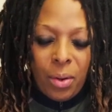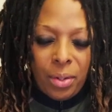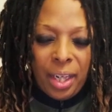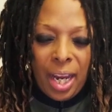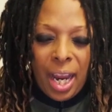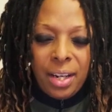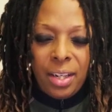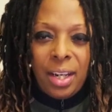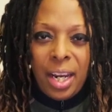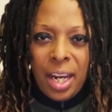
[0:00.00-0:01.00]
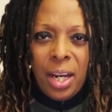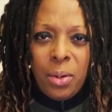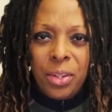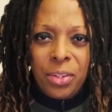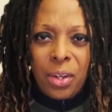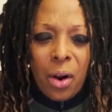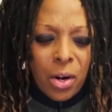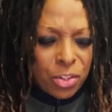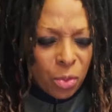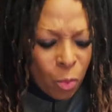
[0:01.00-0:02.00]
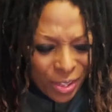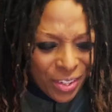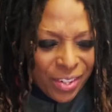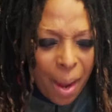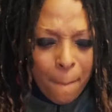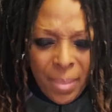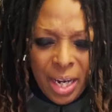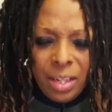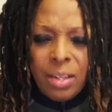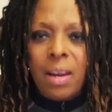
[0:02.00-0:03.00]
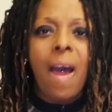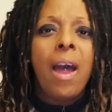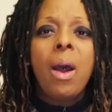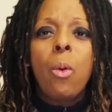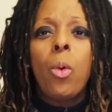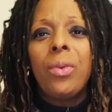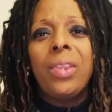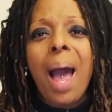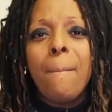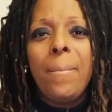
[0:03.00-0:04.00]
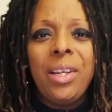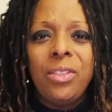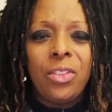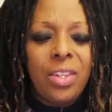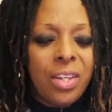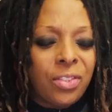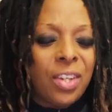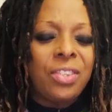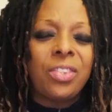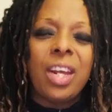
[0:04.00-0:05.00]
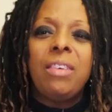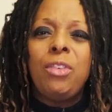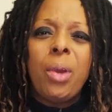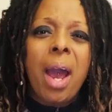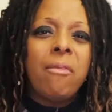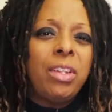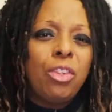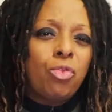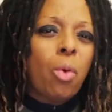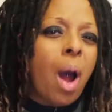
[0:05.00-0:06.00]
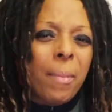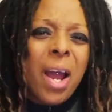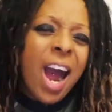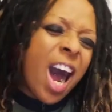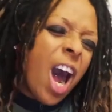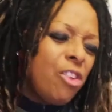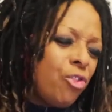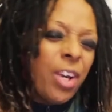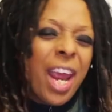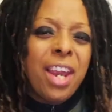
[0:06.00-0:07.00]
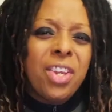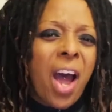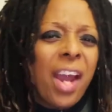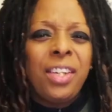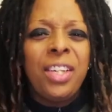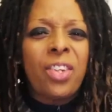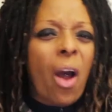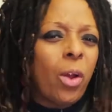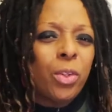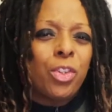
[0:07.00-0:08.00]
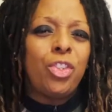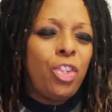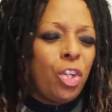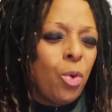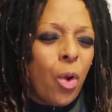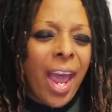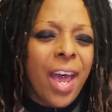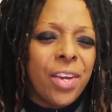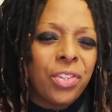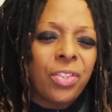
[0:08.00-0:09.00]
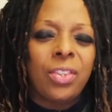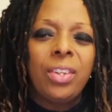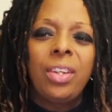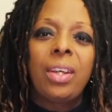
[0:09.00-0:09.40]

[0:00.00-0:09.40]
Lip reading: on the Canon EOS R. So what does that mean? Well, that means this: instead of you having to drop $190 US